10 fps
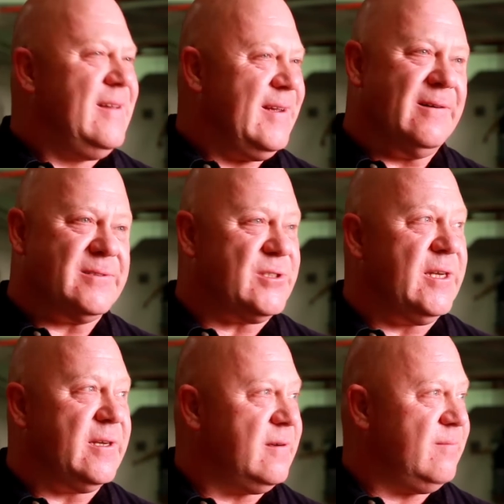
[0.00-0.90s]
You know,
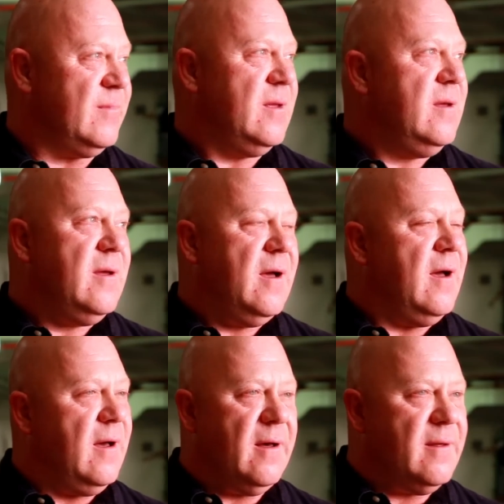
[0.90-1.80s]
seeing
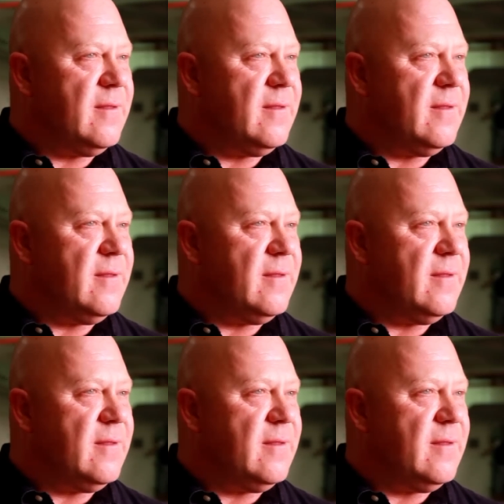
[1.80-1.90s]
uh,